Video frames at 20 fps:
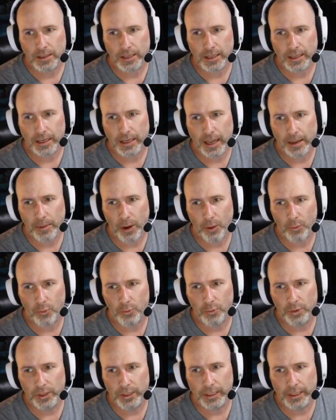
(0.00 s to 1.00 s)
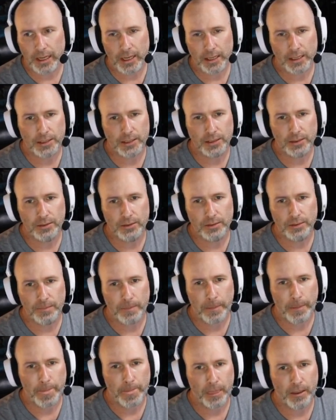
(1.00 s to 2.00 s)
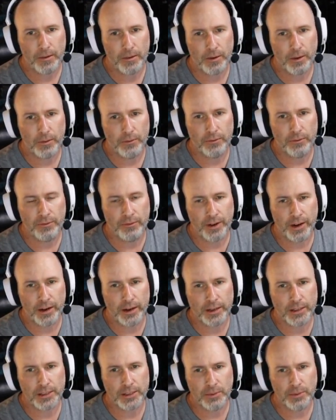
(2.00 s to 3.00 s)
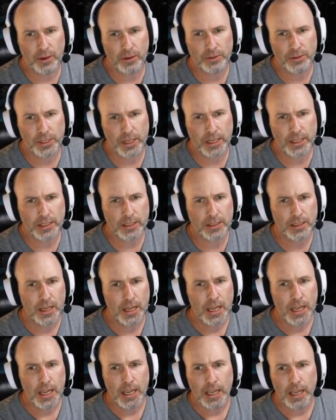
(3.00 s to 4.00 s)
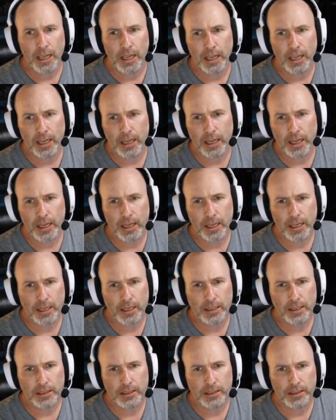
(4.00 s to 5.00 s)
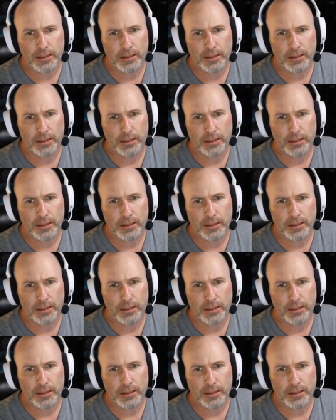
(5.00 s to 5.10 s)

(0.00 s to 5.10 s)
came out really nice too. Very small changes. And